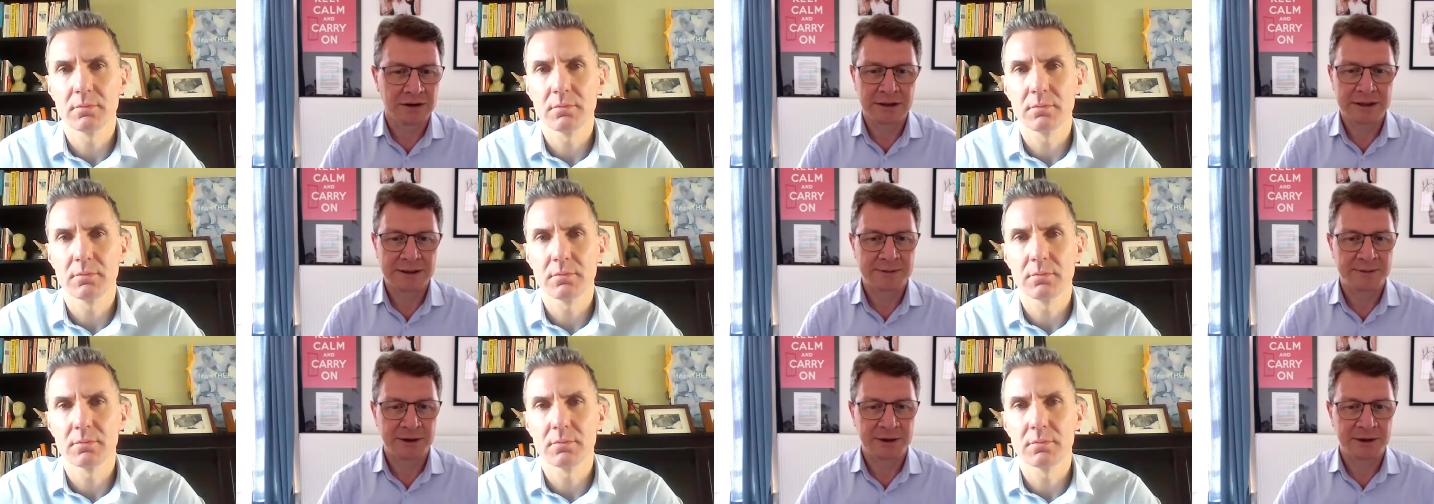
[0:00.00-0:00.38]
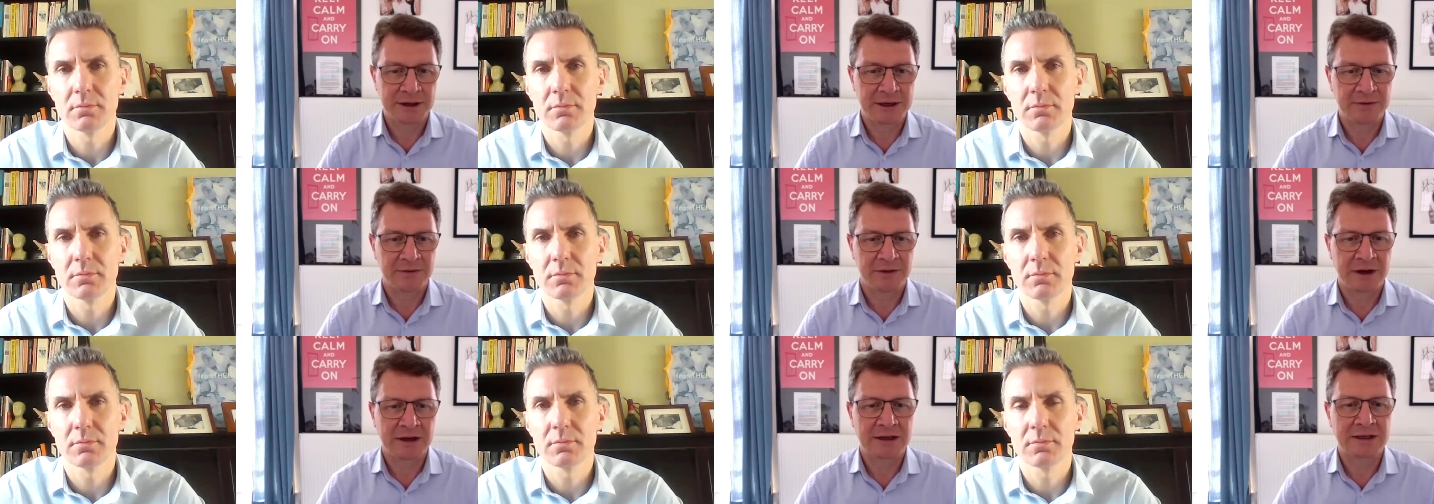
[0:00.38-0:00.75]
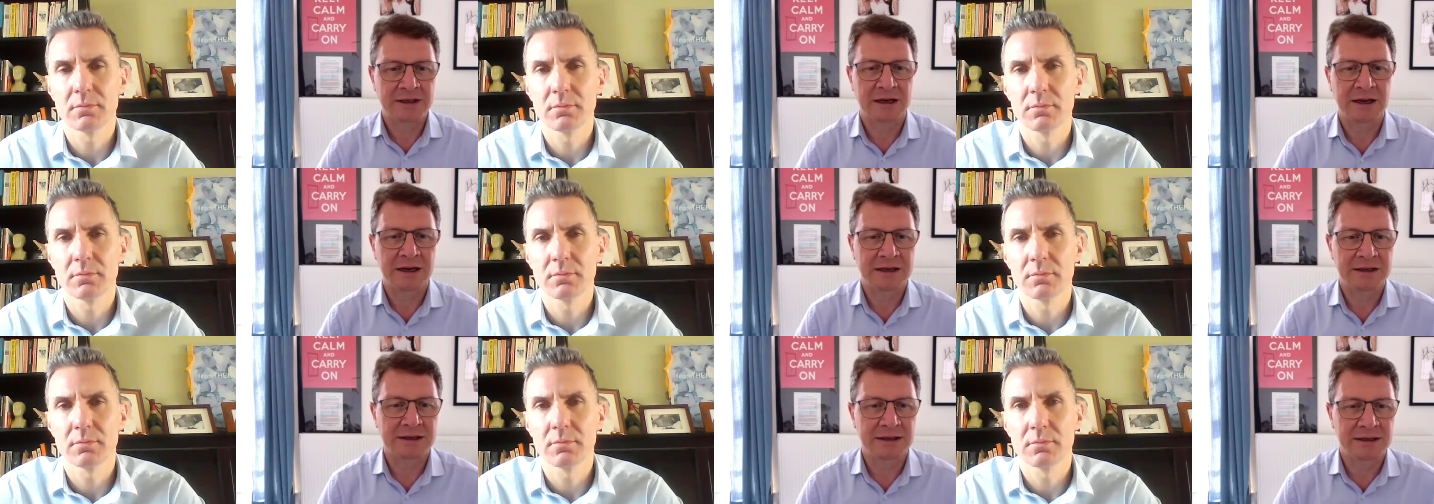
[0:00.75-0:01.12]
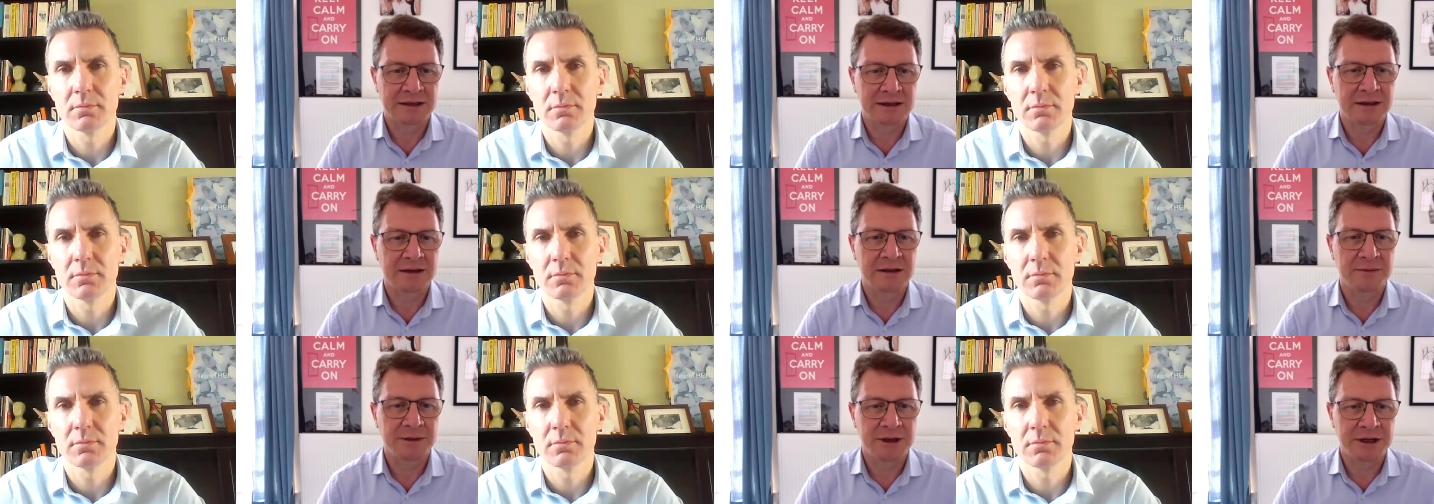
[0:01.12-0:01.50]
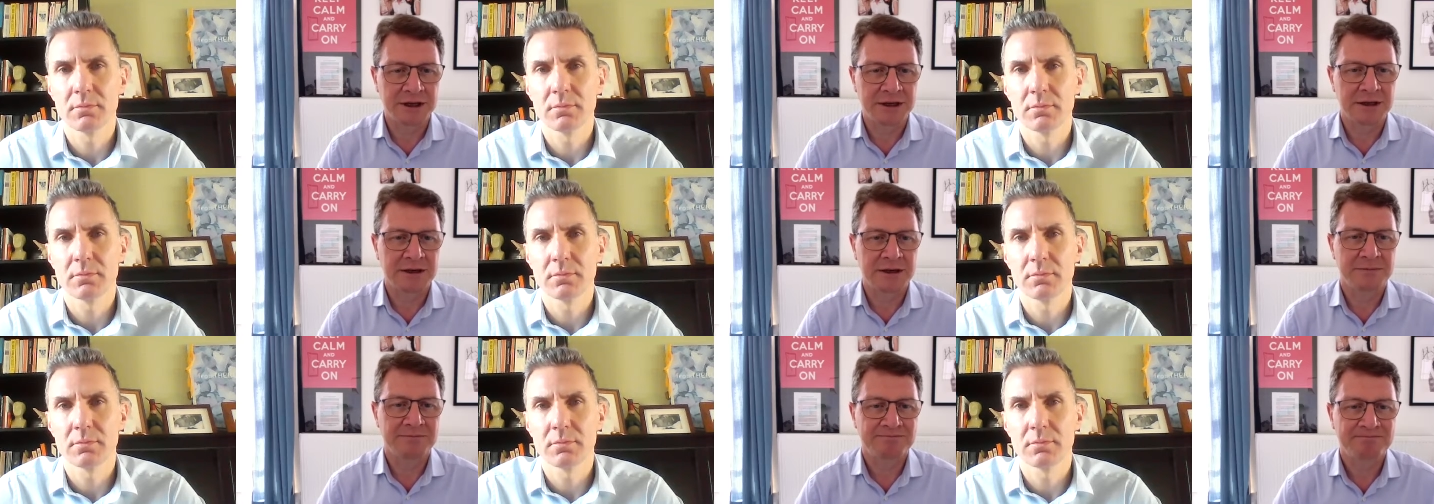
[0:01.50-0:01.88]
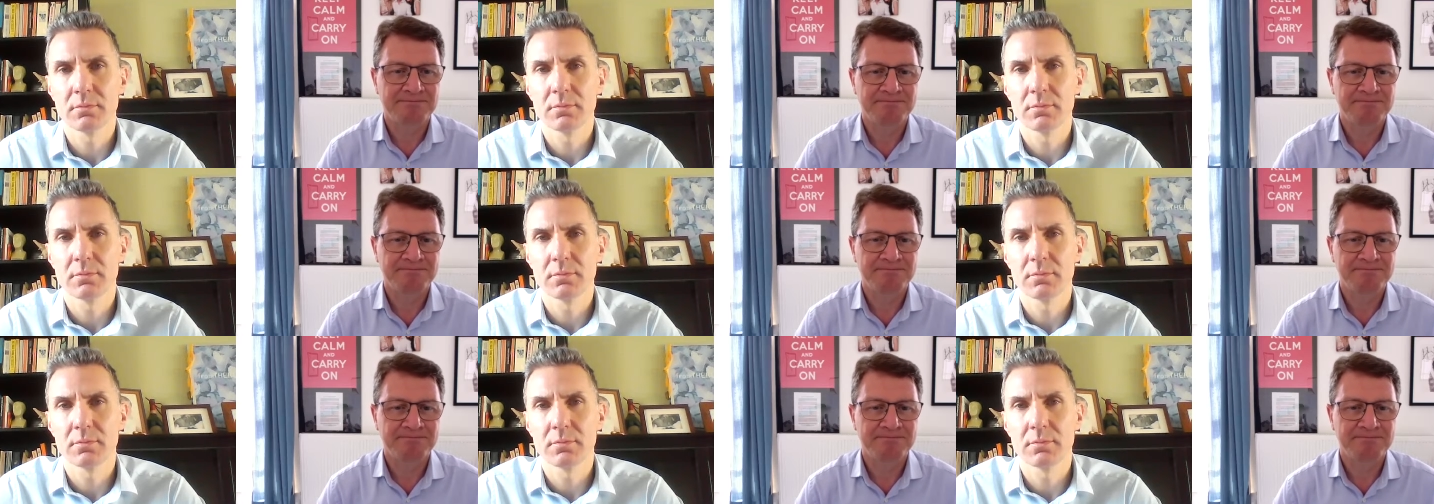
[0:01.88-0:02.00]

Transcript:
Speaker 1: It's been ventilated in the media.